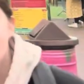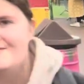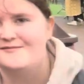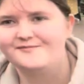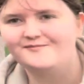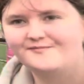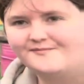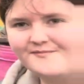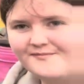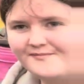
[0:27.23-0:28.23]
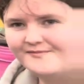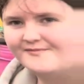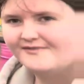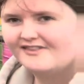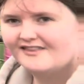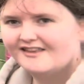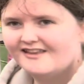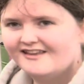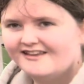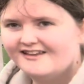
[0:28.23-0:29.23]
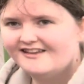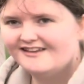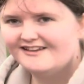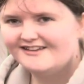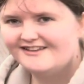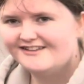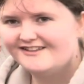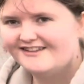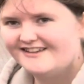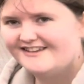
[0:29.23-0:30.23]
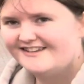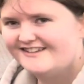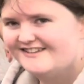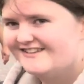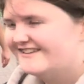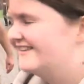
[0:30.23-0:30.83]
No words are spoken by the person on screen.